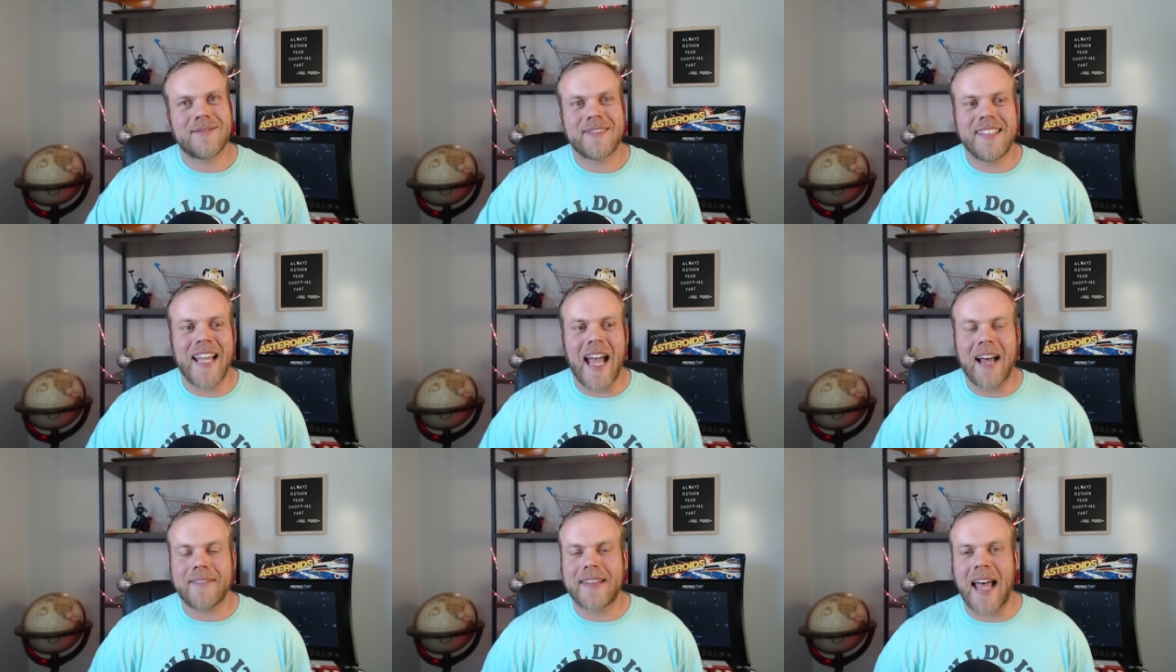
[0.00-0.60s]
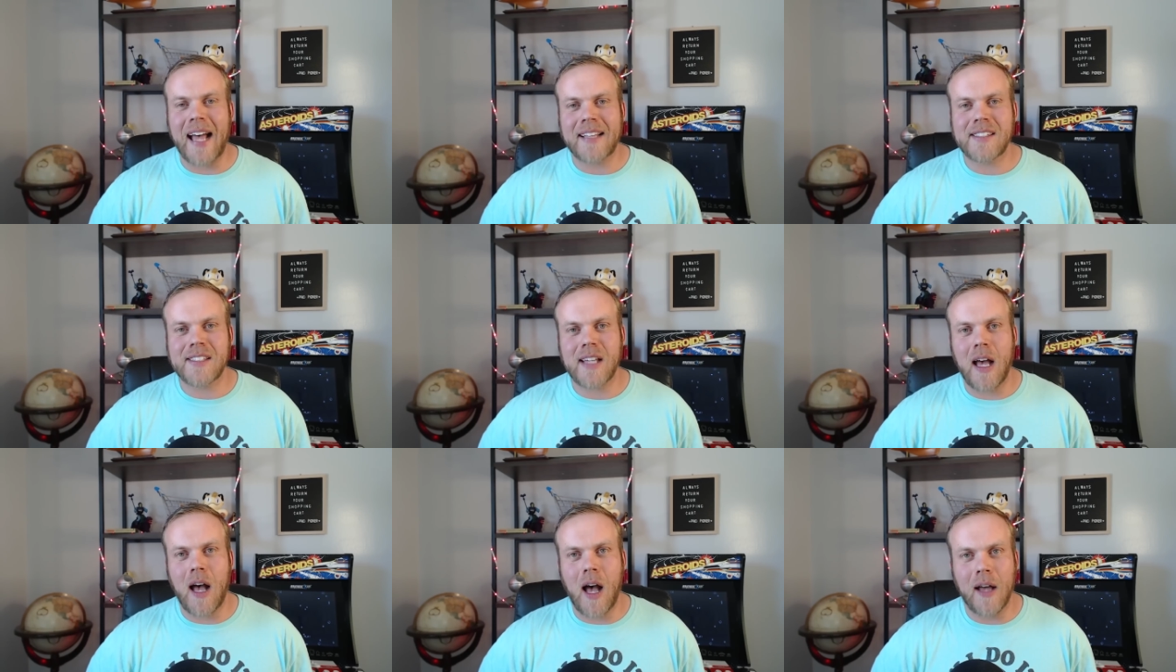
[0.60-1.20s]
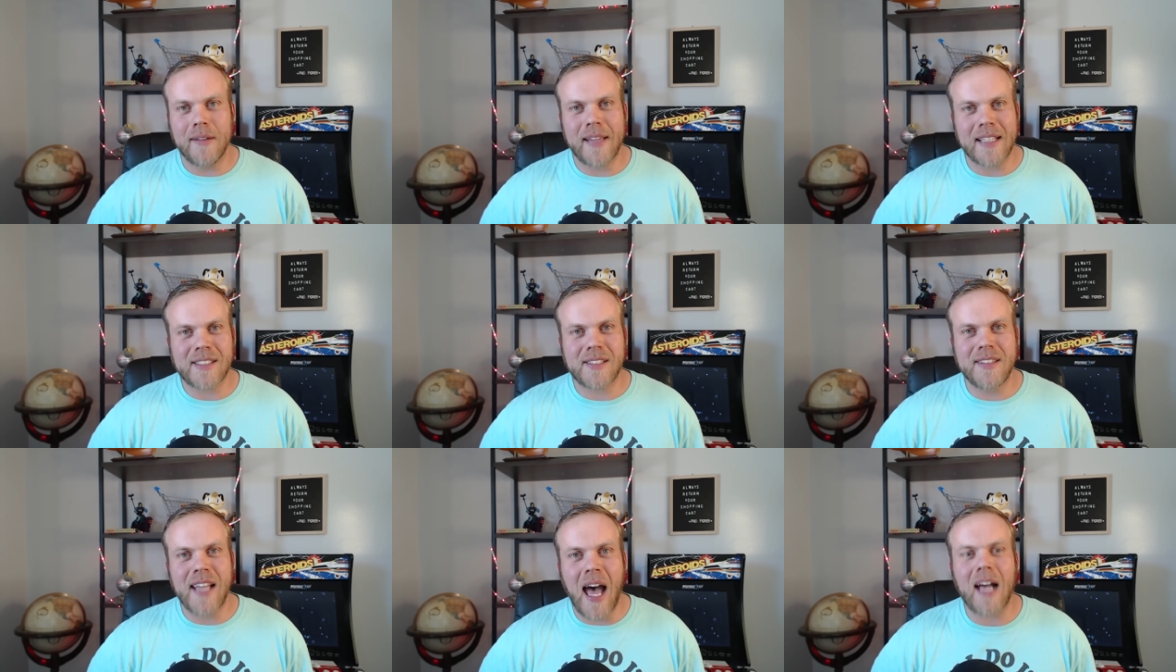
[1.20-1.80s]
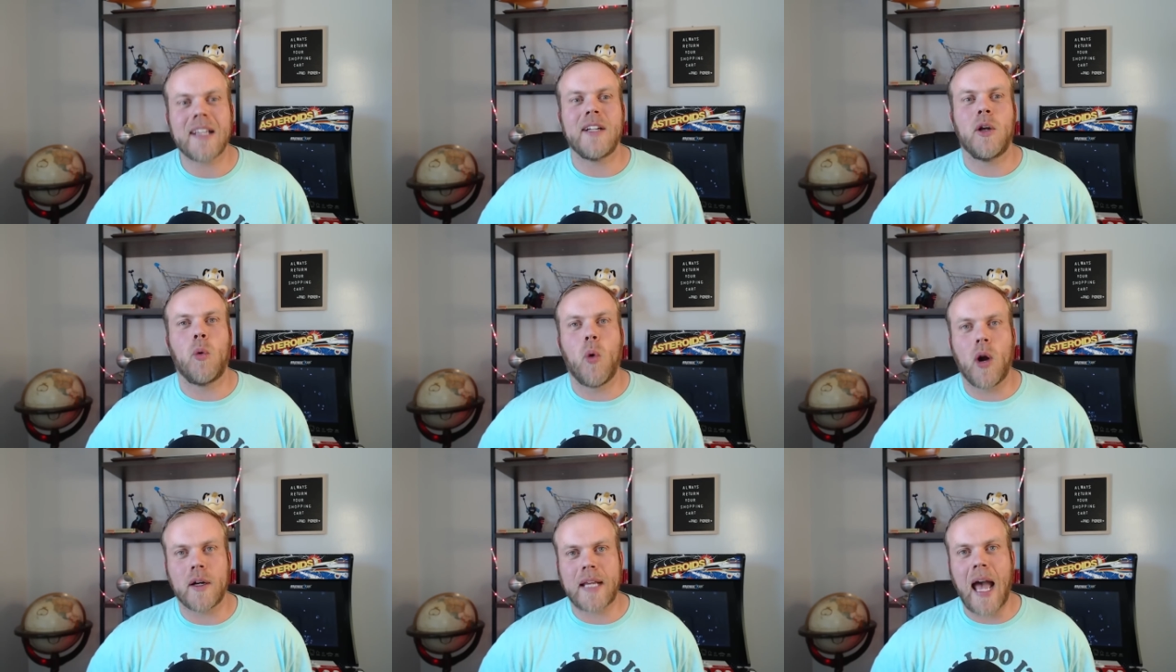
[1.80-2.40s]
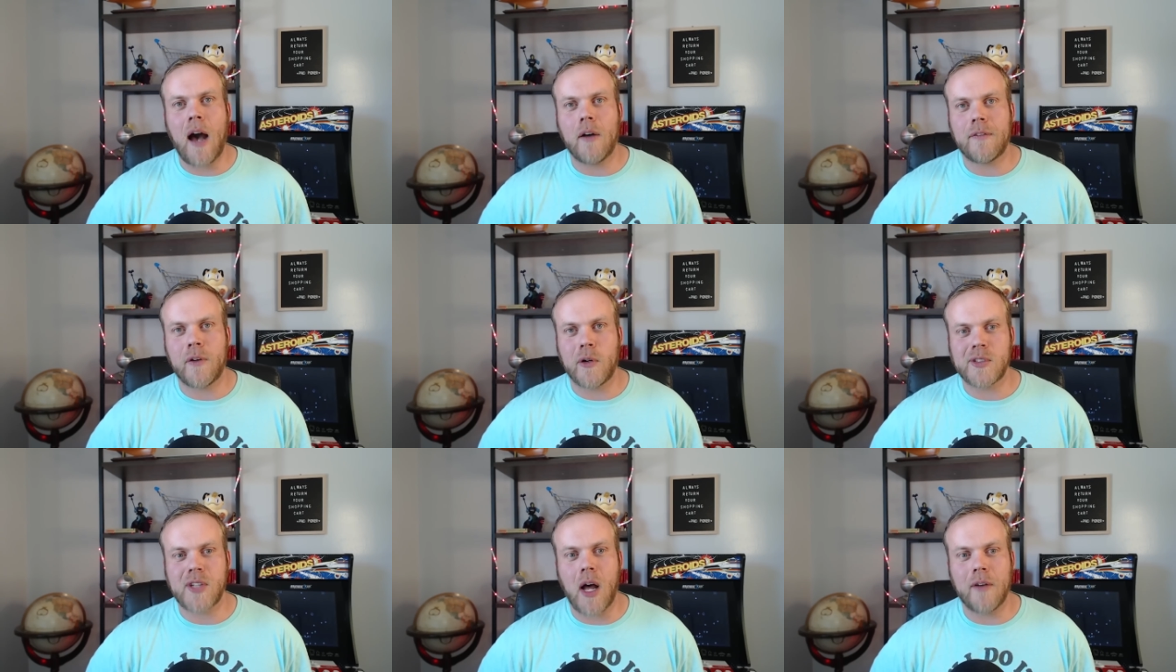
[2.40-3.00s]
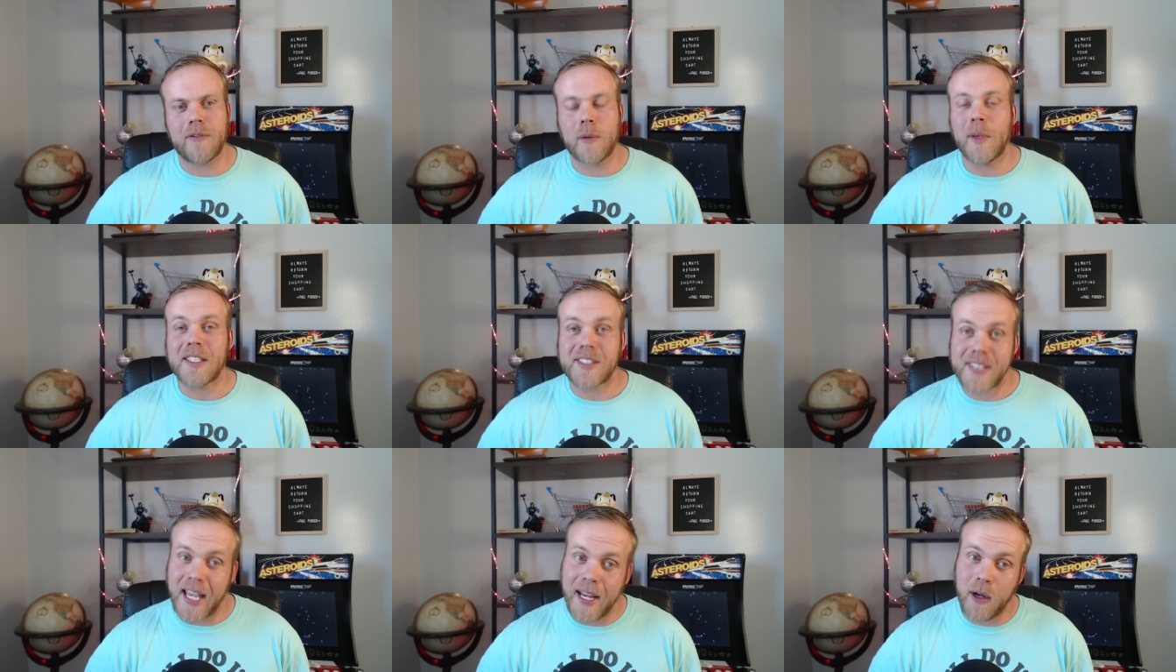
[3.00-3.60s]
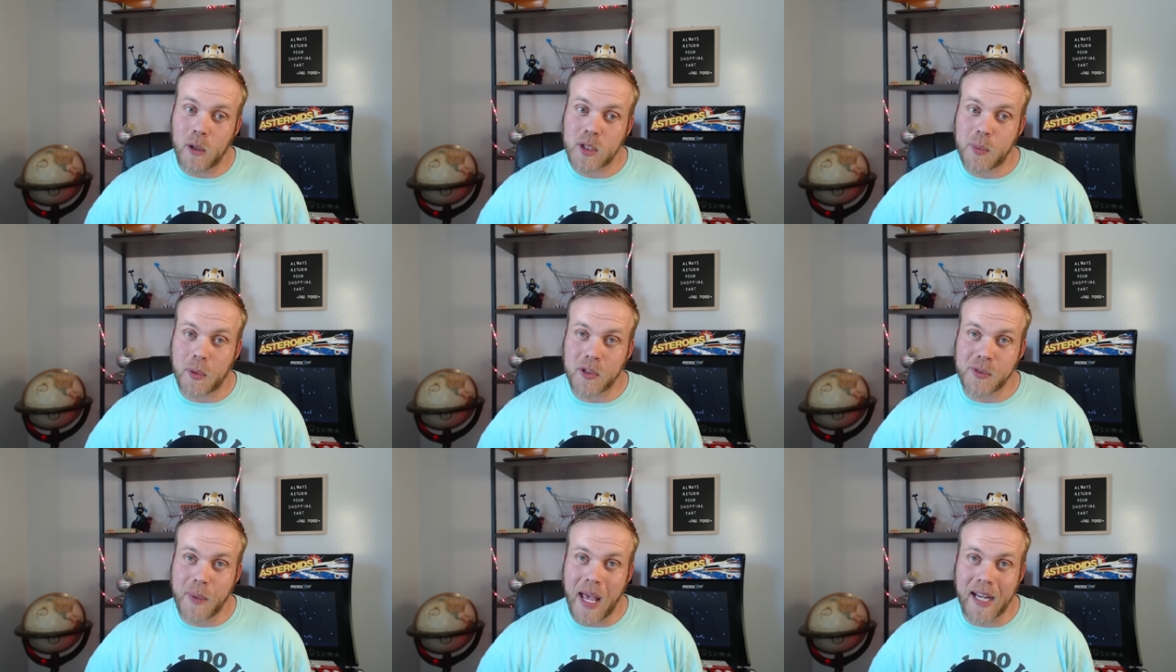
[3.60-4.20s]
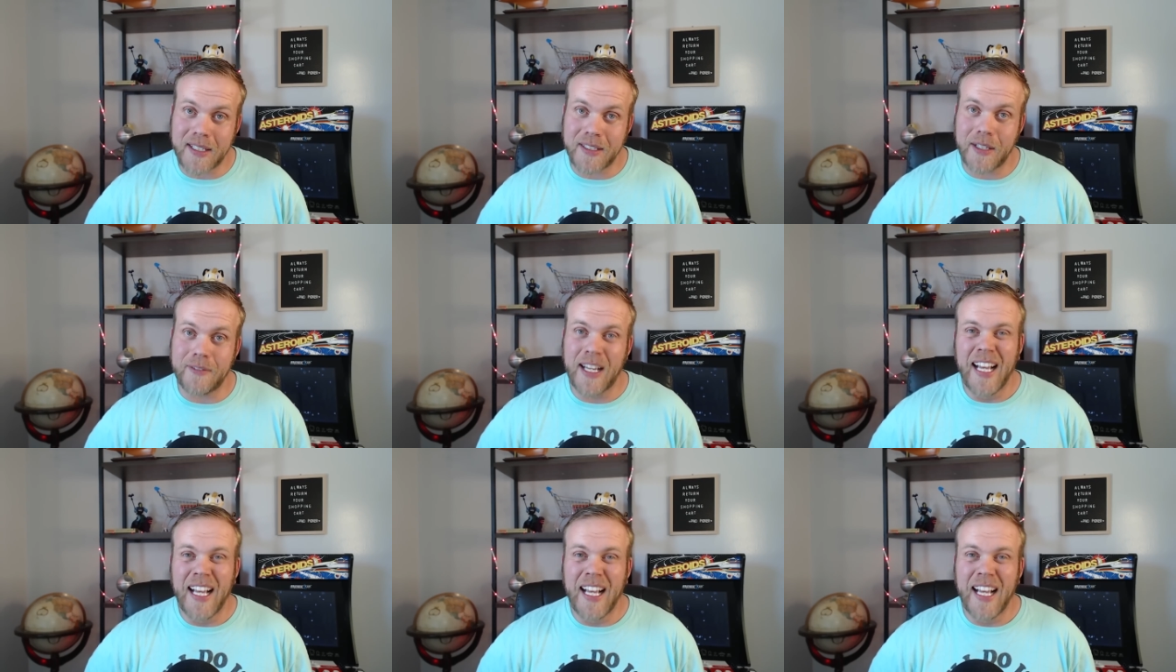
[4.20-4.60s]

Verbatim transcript: Yeah, that's not going to work out, first off, from a sales perspective.